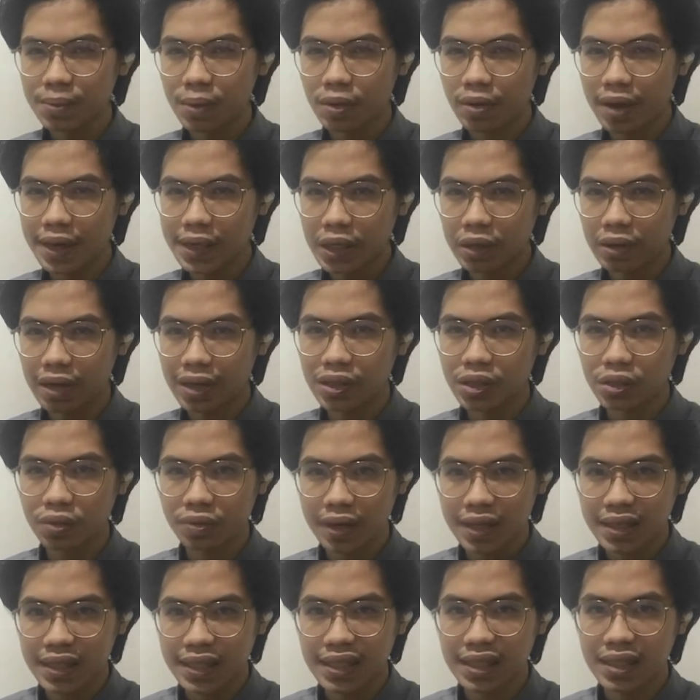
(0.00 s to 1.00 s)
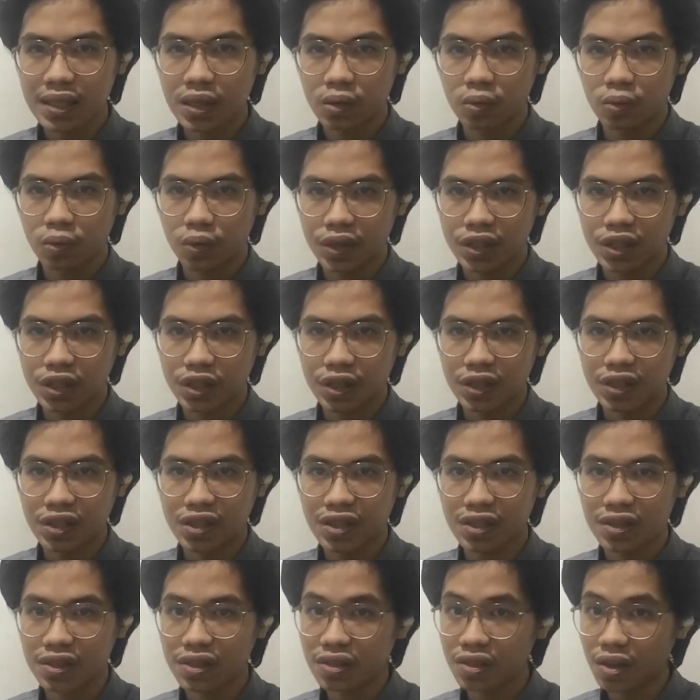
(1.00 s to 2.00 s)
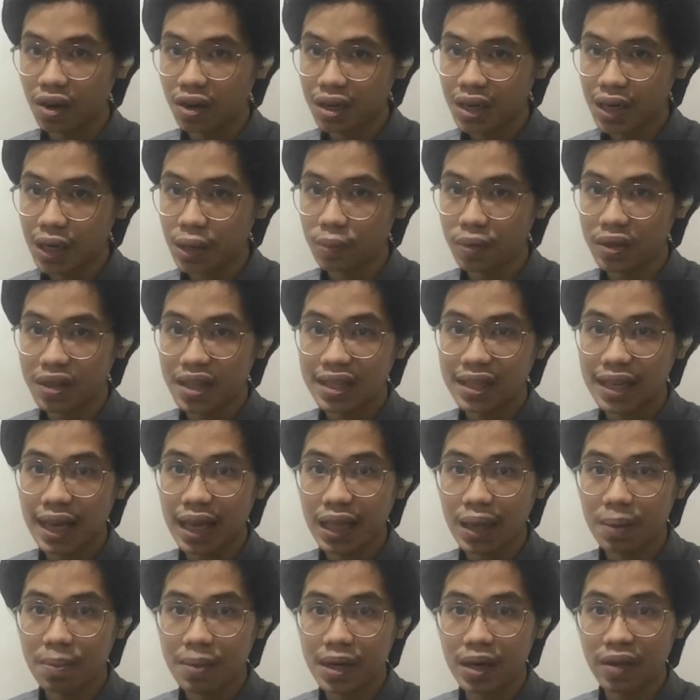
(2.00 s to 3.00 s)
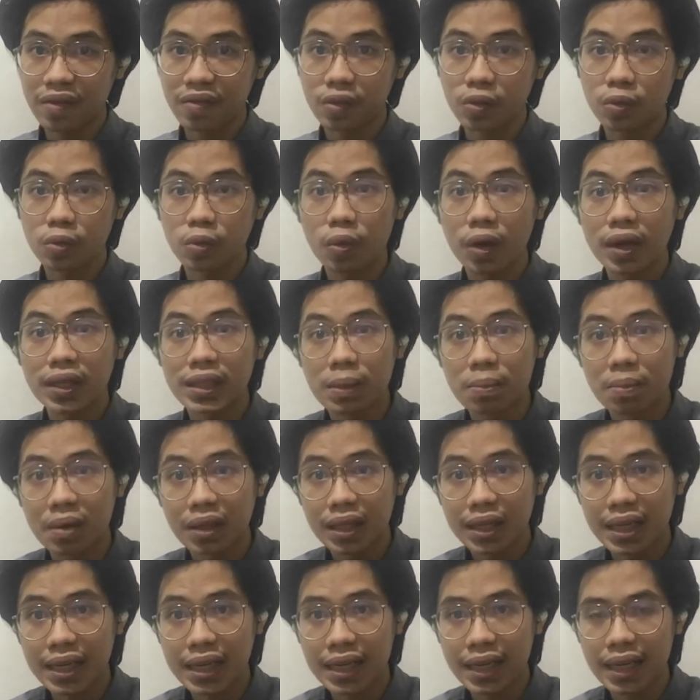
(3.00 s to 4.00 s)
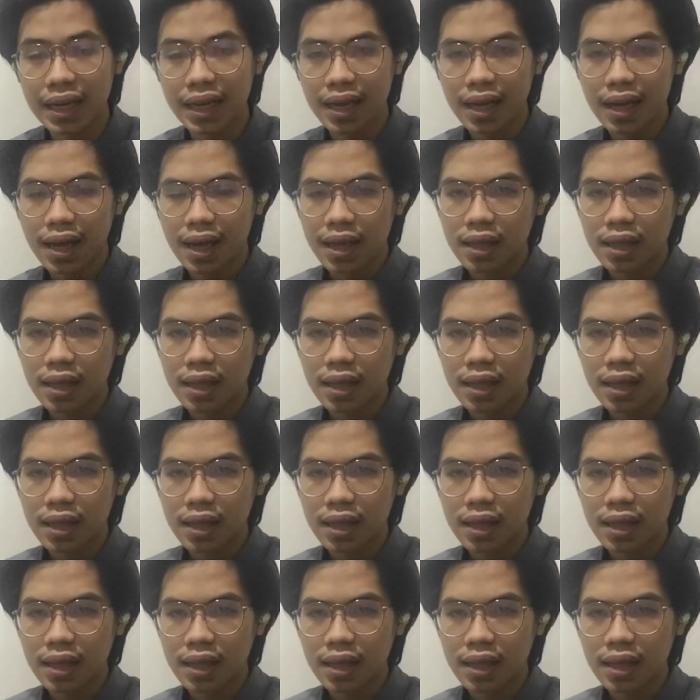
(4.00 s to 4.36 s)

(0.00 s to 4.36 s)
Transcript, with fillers: Moreno addresses the question starting with an element of credibility